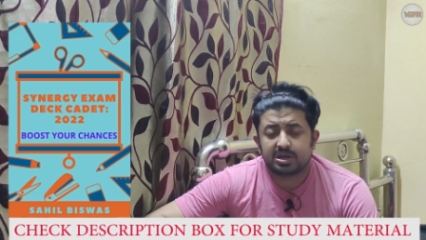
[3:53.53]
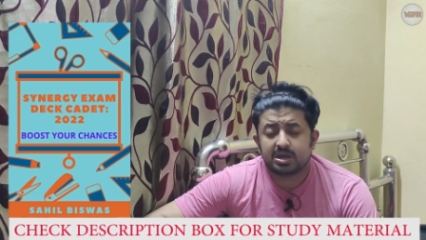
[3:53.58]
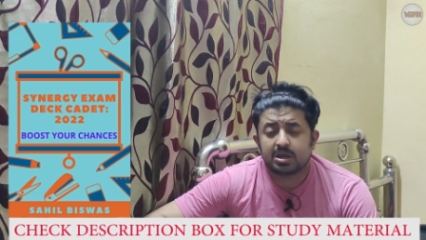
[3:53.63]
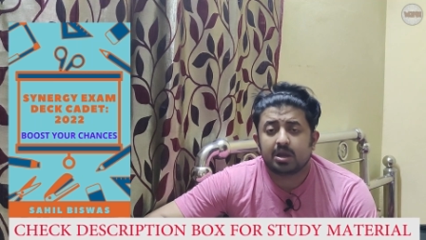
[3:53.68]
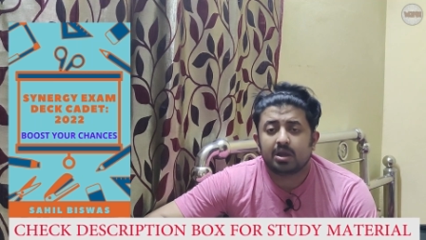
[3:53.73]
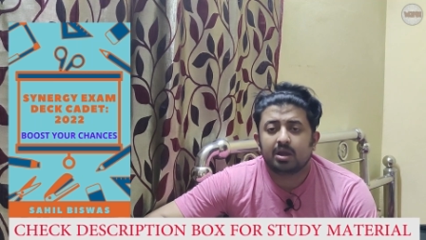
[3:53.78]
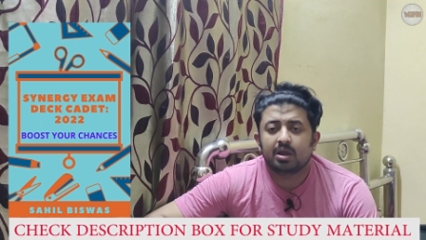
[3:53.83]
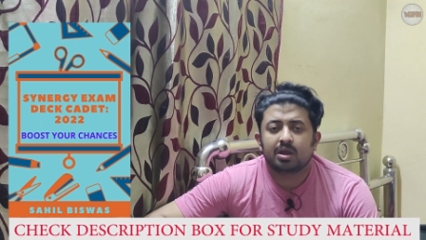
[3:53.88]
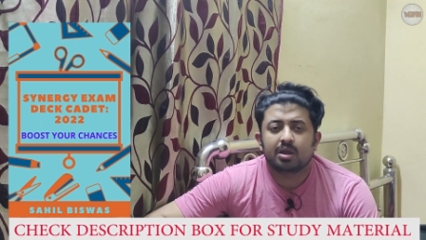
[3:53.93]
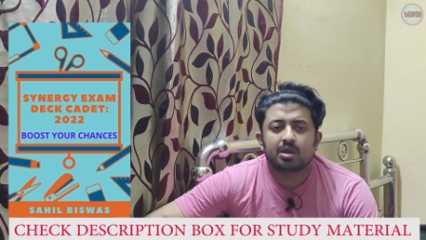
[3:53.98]

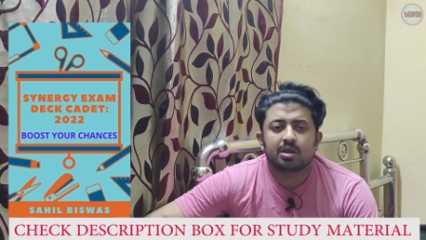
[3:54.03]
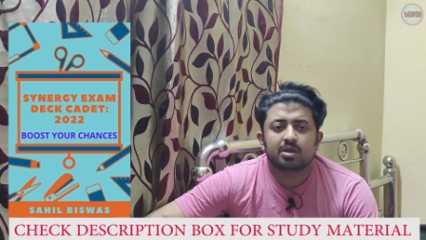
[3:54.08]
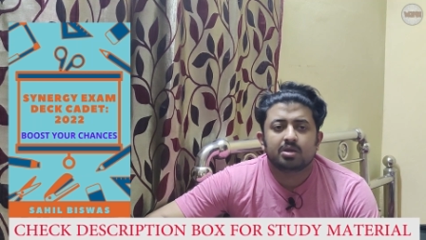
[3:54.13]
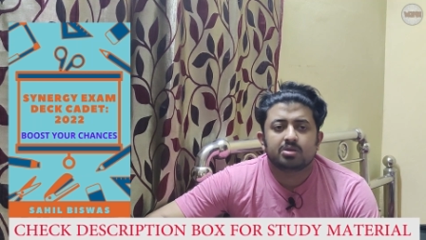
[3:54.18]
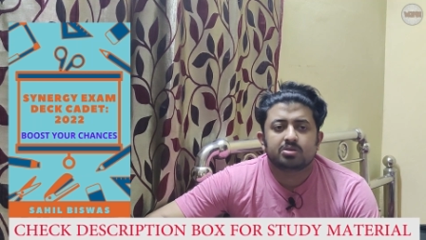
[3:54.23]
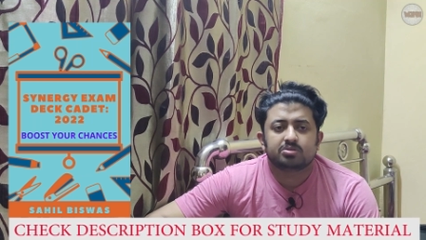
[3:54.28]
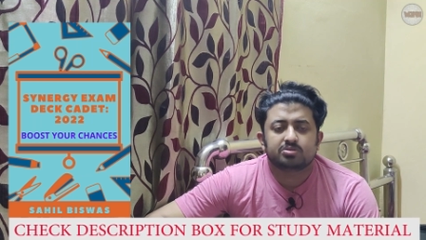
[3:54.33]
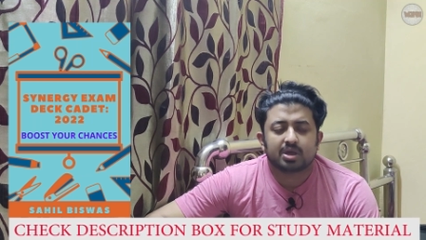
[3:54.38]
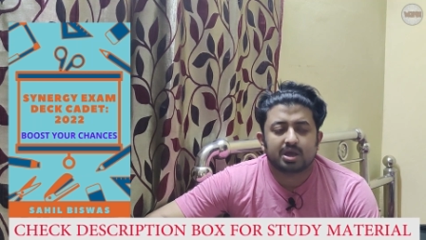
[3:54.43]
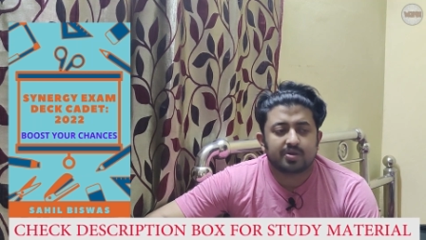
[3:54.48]
reader,
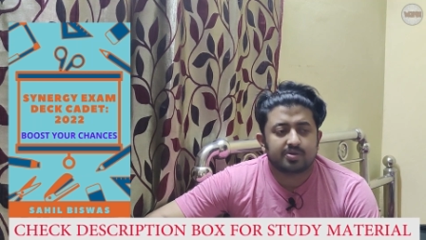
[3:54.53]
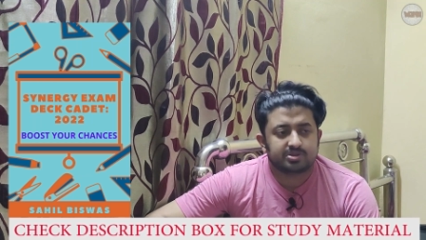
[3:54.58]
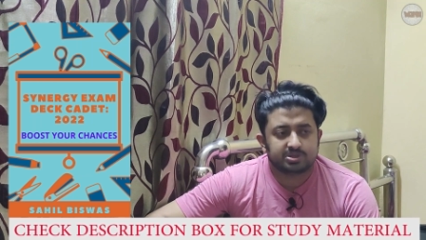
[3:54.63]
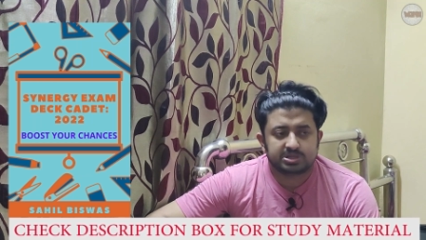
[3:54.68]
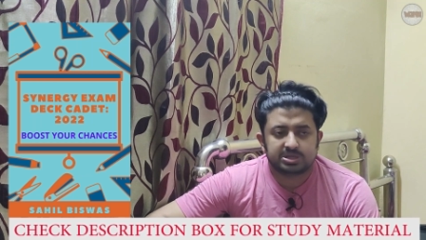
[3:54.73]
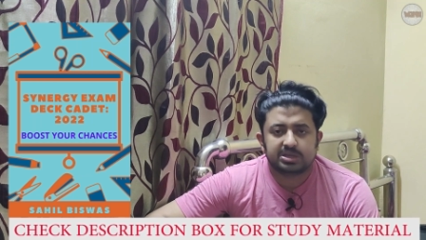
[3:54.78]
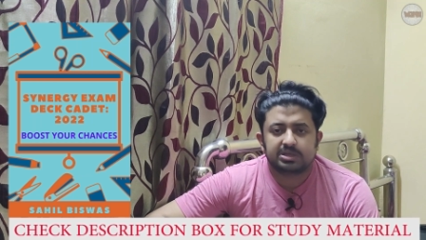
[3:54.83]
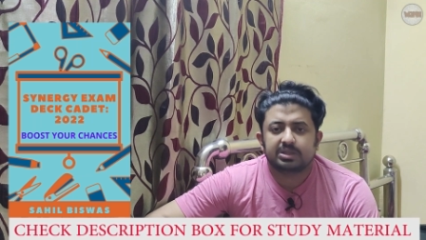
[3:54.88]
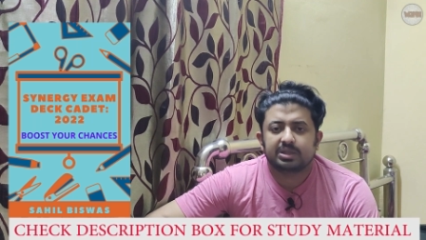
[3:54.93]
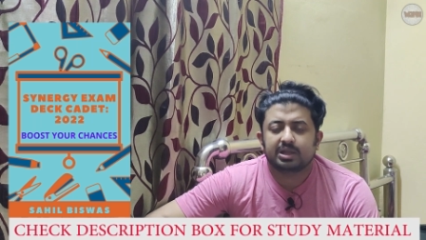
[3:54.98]
so I
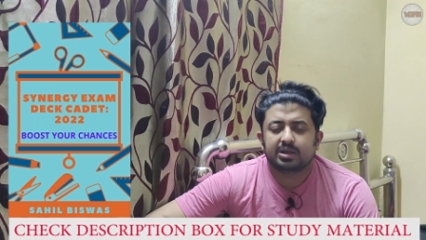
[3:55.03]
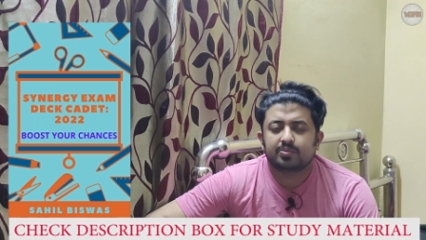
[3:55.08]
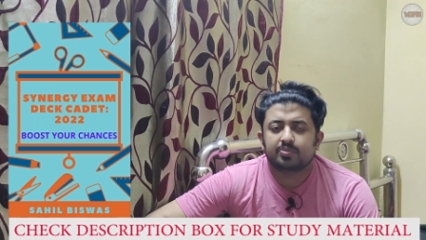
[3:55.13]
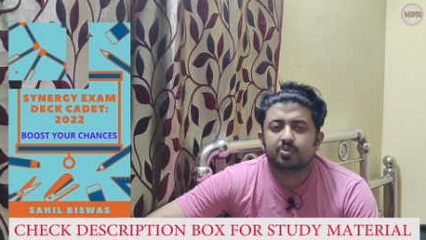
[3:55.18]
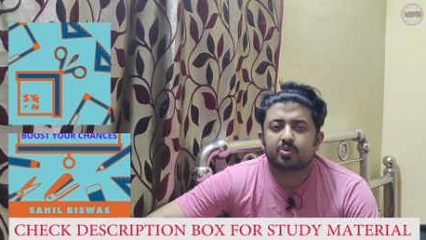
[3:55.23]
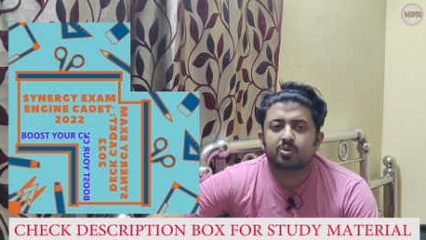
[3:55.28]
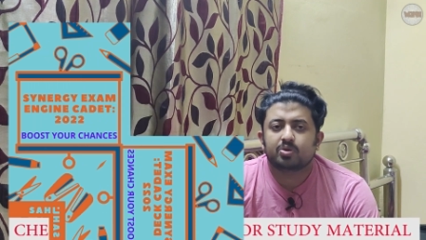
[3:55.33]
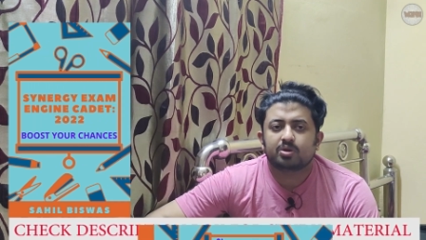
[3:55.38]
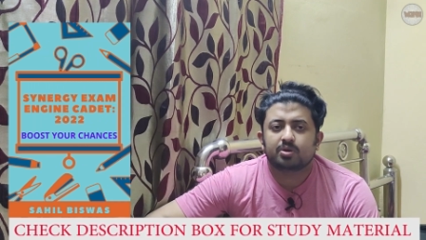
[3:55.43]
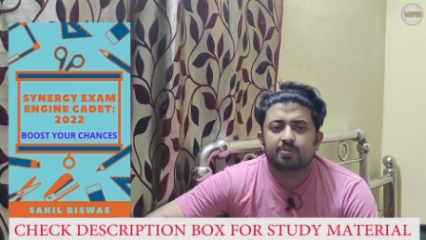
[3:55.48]
was reading
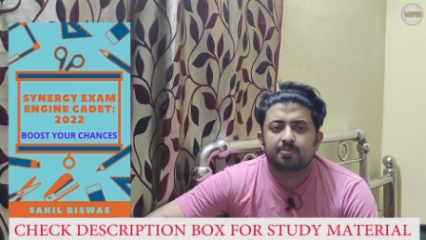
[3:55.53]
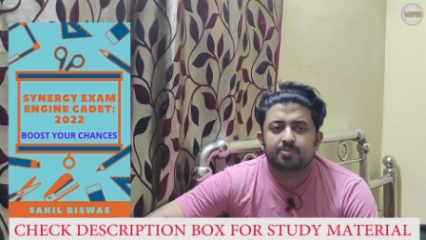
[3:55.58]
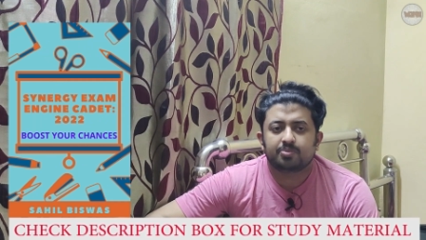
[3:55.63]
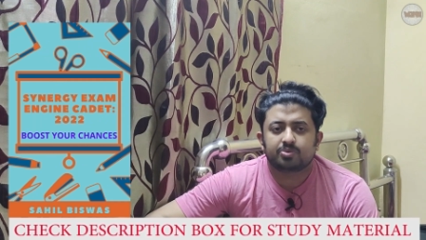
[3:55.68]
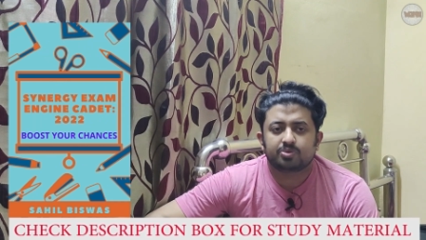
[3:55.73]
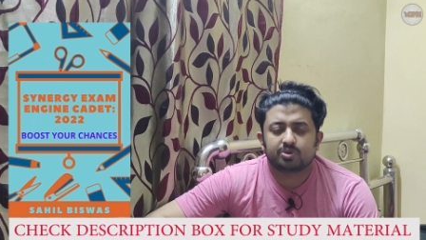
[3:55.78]
that book.